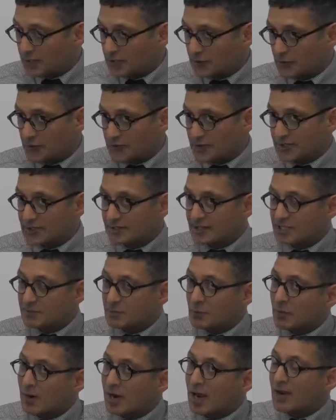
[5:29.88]
diagnostic
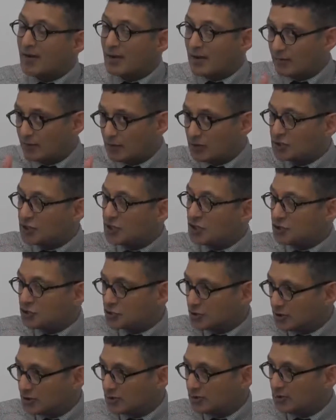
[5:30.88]
assessment where every
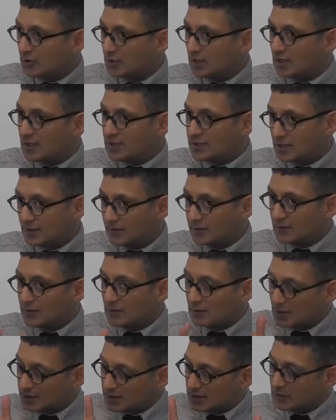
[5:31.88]
teacher is given
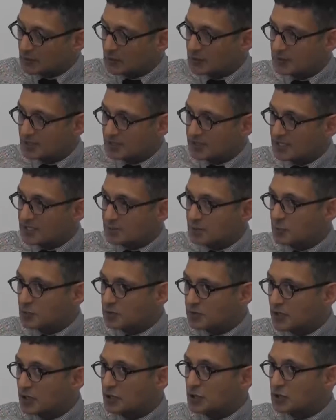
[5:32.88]
a diagnostic assessment
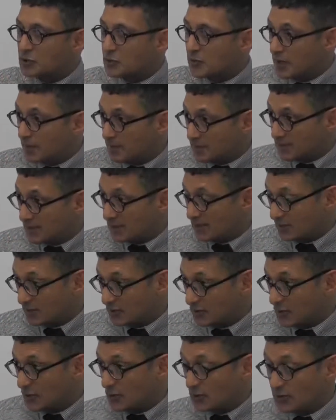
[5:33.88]
which they use for their particular
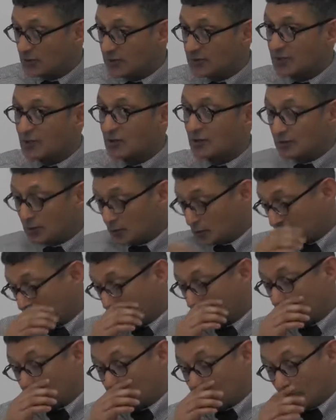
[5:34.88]
students.
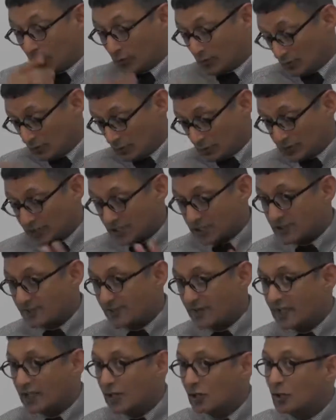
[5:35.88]

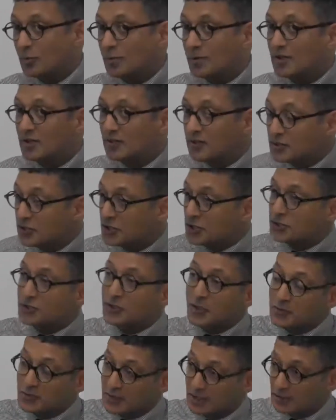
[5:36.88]
Alternatively, it could be the
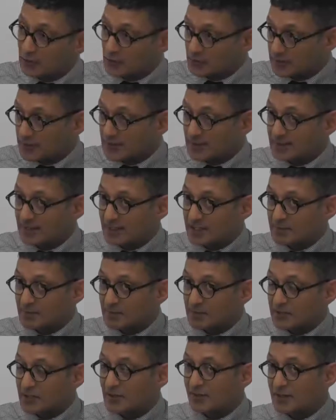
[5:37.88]
teacher's own diagnostic
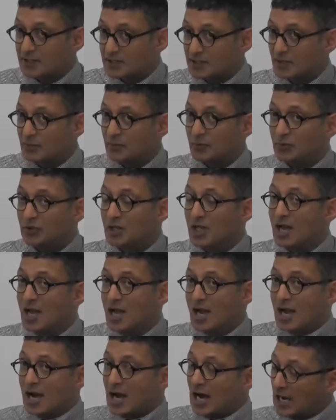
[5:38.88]
assessment. So, for example,
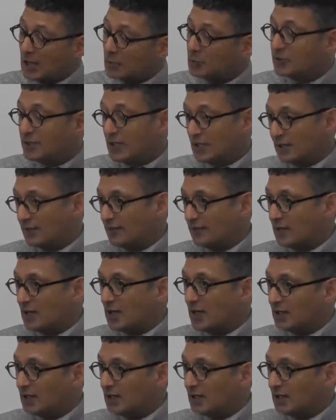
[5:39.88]
I would have